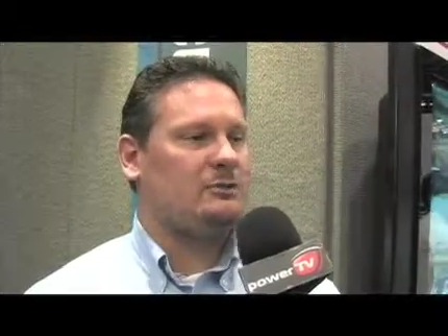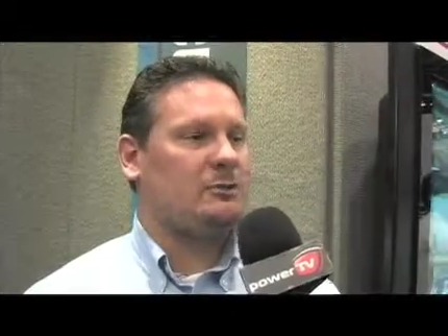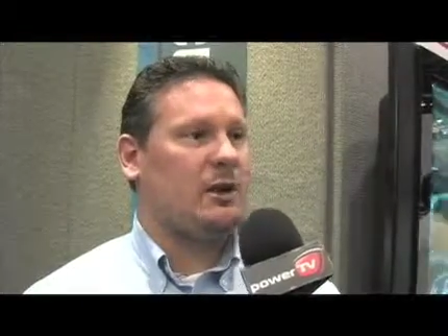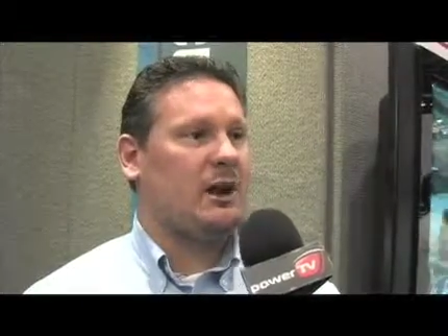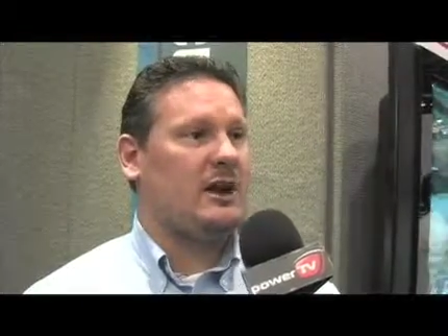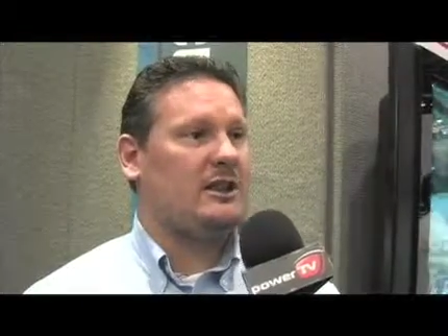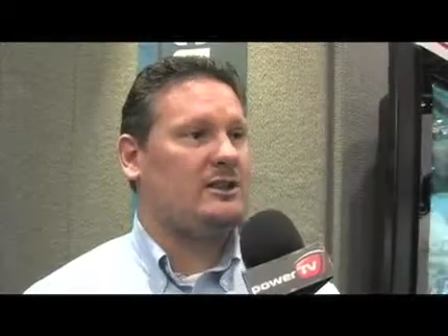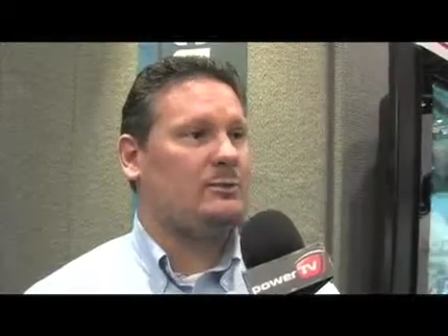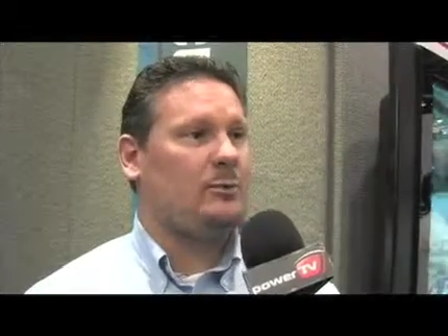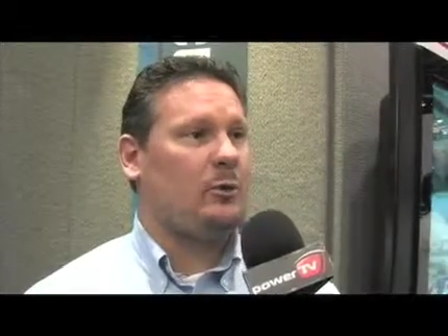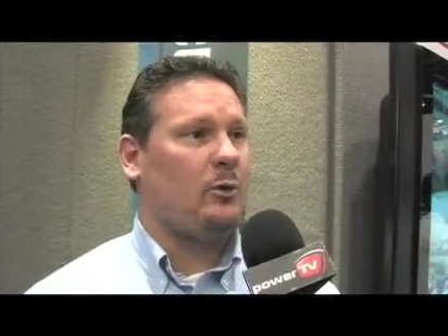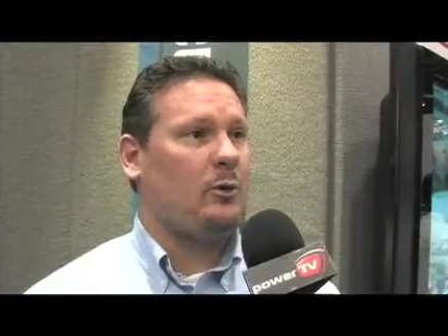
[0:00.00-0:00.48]

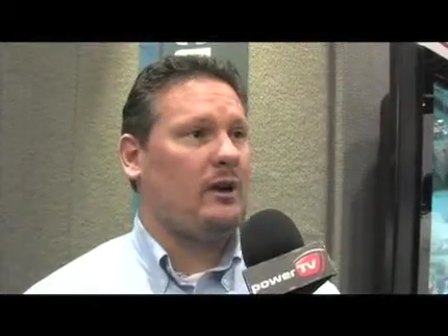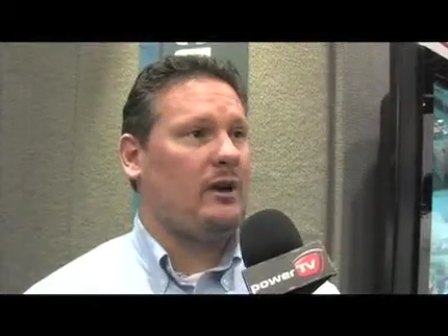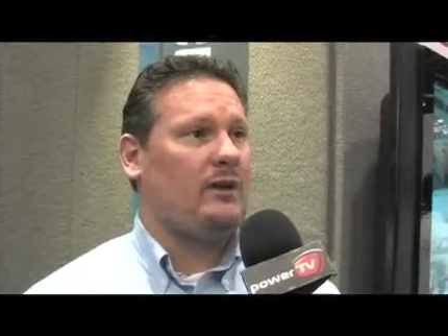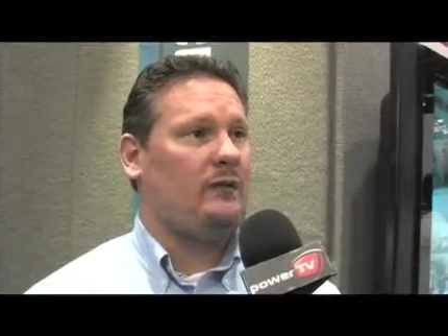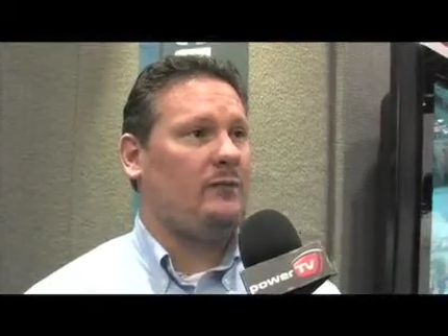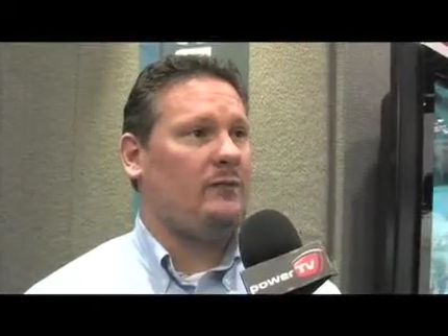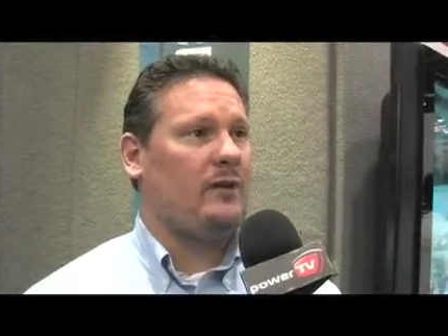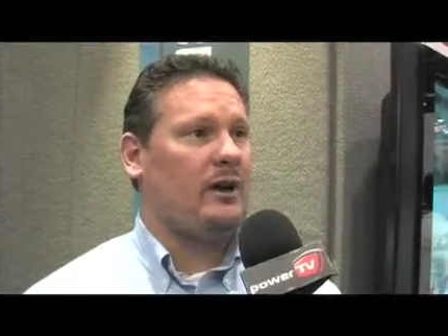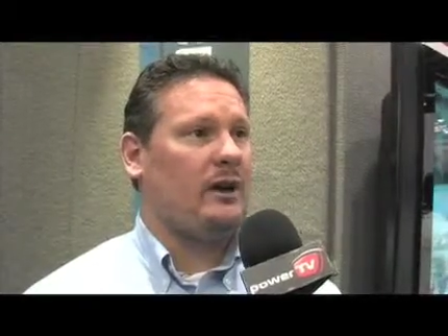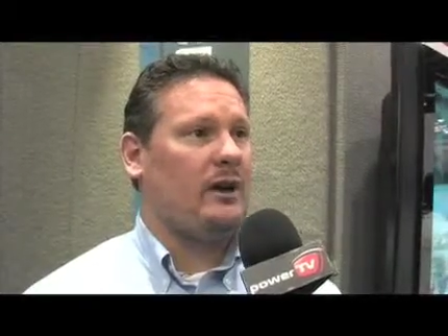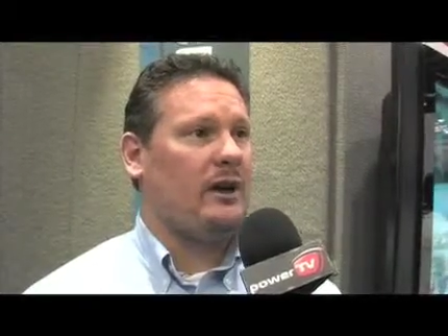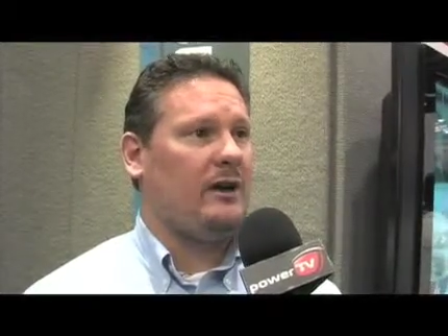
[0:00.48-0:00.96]
price point
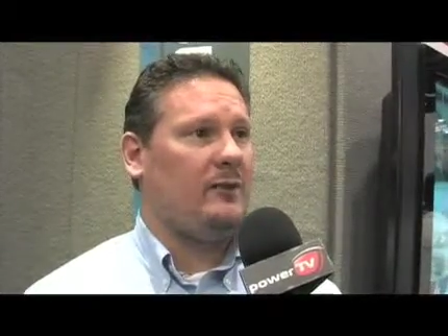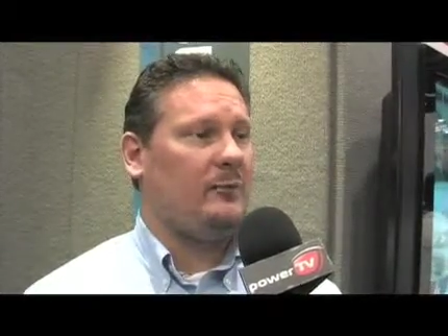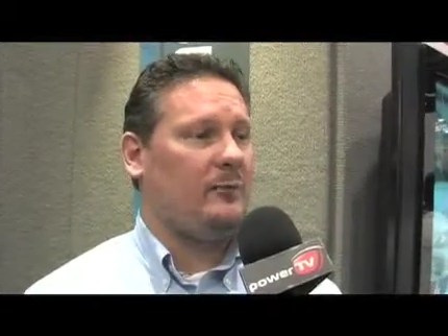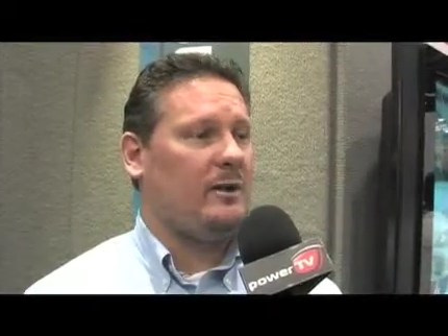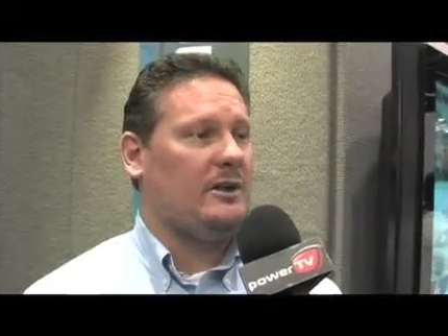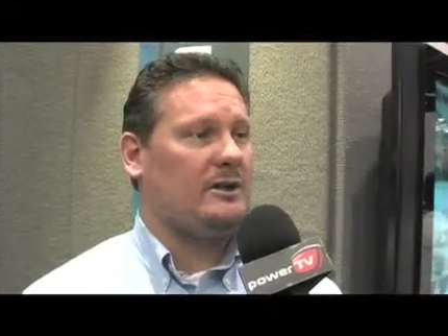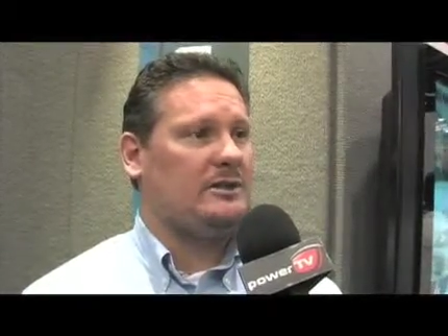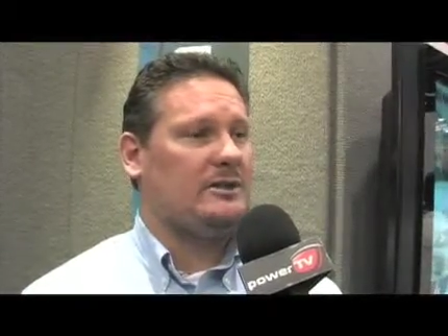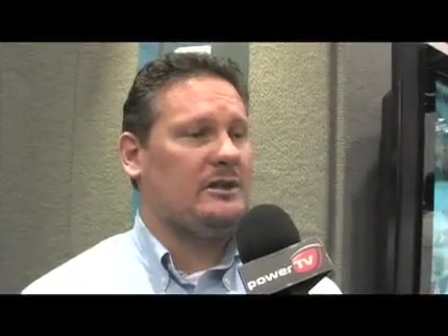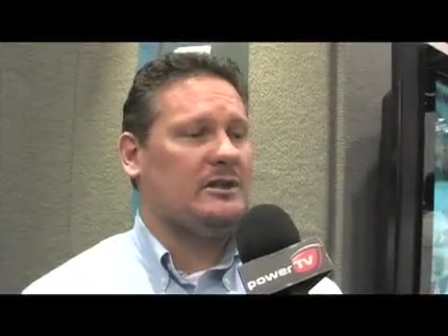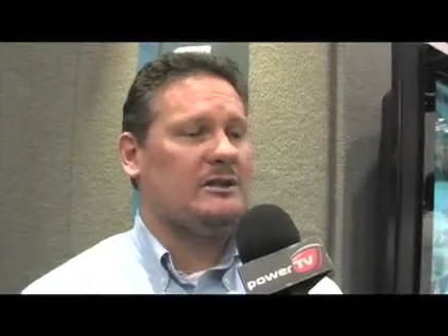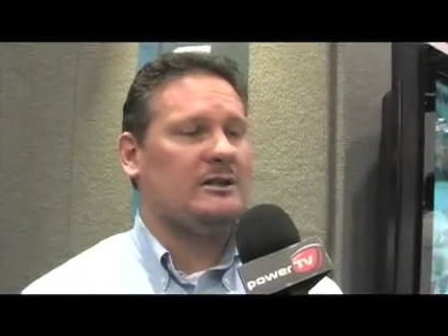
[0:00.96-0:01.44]
of, uh, of,
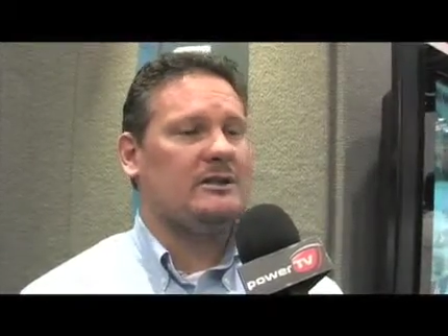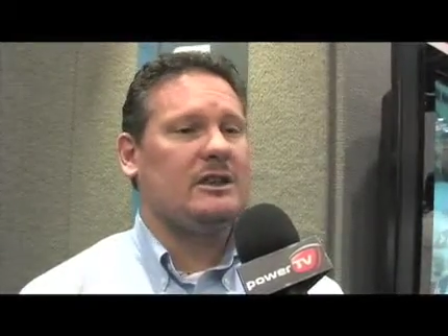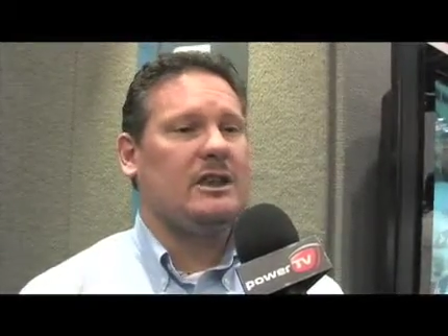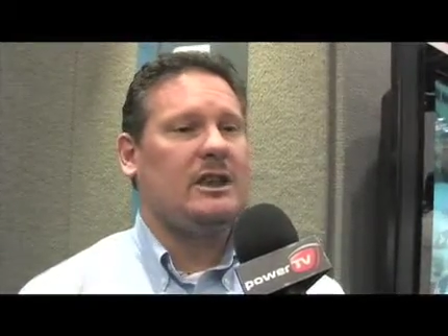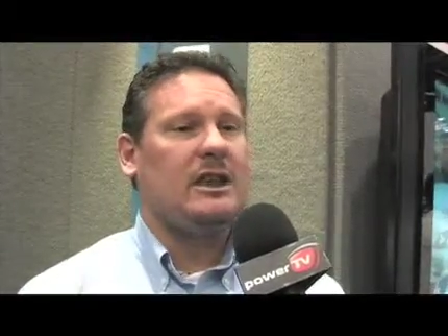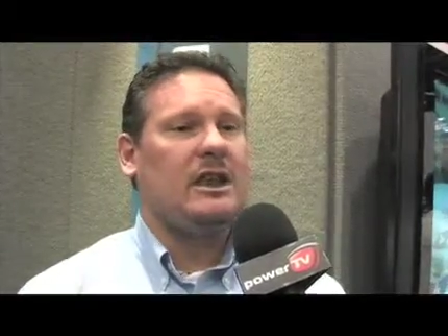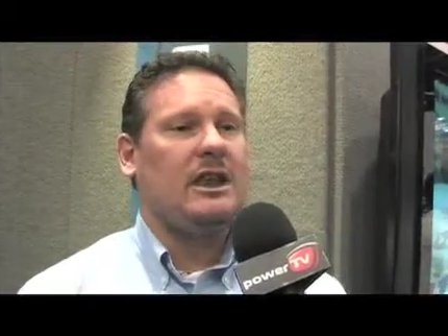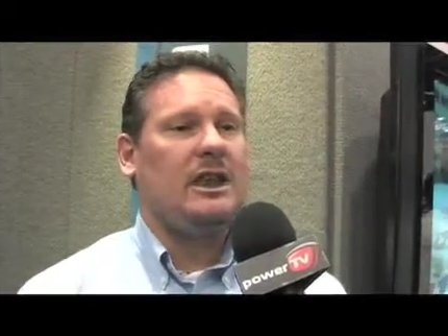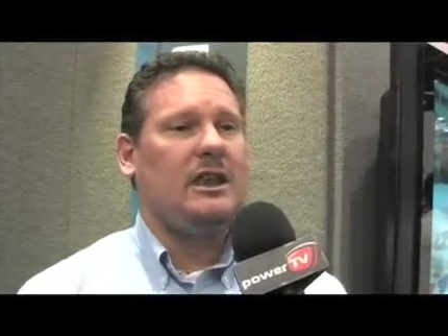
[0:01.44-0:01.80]
pistons,